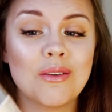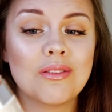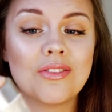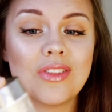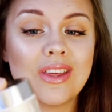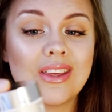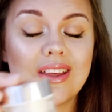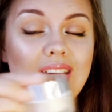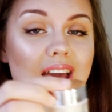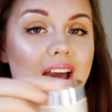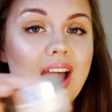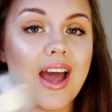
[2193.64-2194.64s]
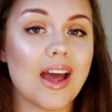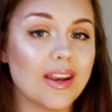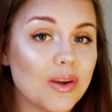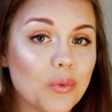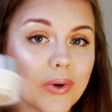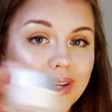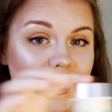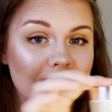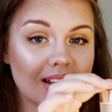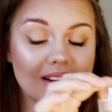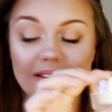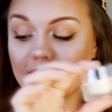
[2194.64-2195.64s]
don't think anyone
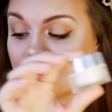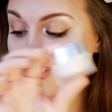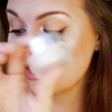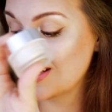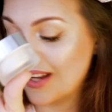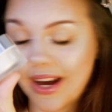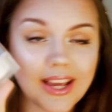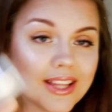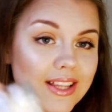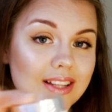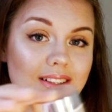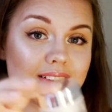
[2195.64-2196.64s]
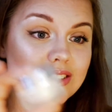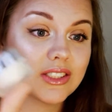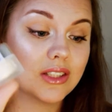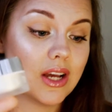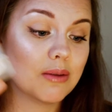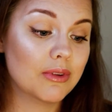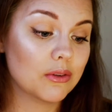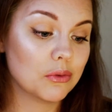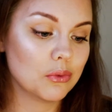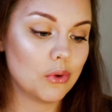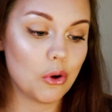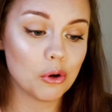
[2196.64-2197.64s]
can deny that. I mean,
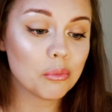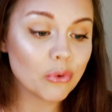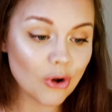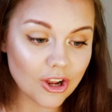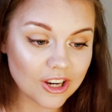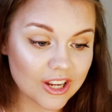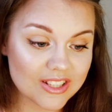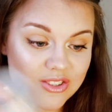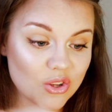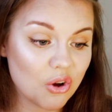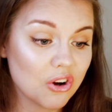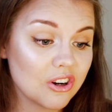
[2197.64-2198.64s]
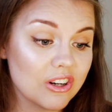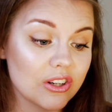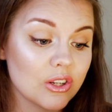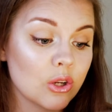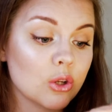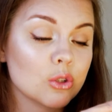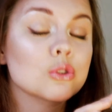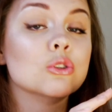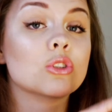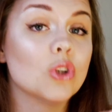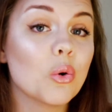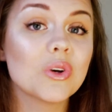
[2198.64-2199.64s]
her products are
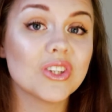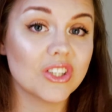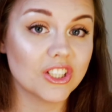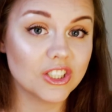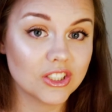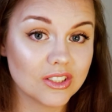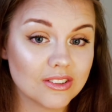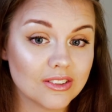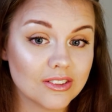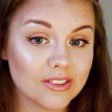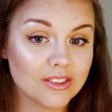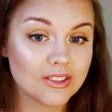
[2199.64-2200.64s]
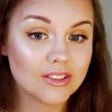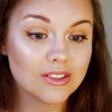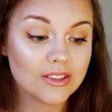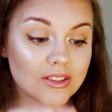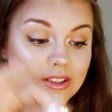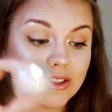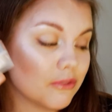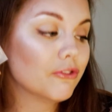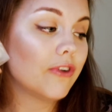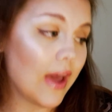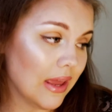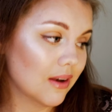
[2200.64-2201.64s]
so good.
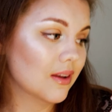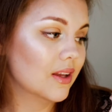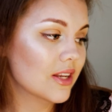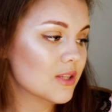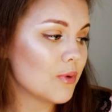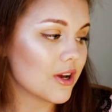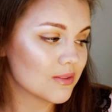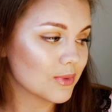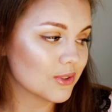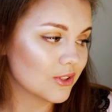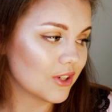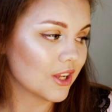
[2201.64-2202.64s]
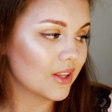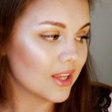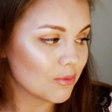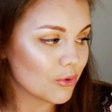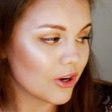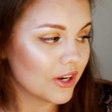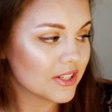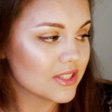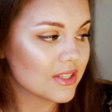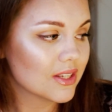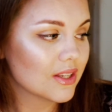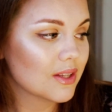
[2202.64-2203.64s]
Fine, it is possible to not like
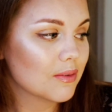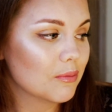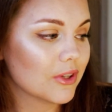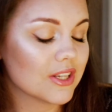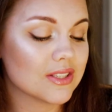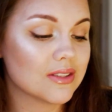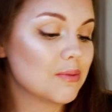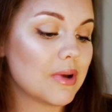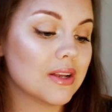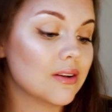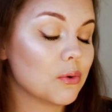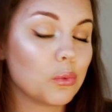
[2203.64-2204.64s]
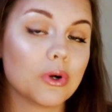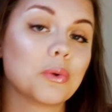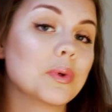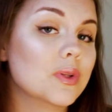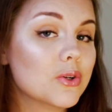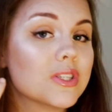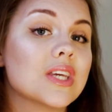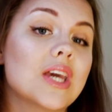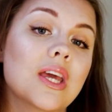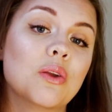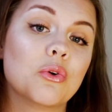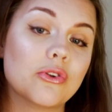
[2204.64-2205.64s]
products because they might not work with your
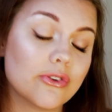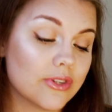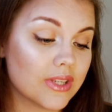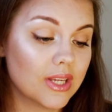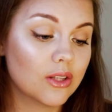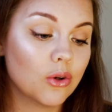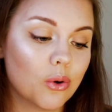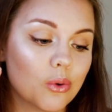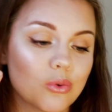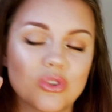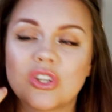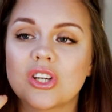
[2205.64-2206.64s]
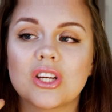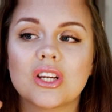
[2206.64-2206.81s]
skin or your skin tone.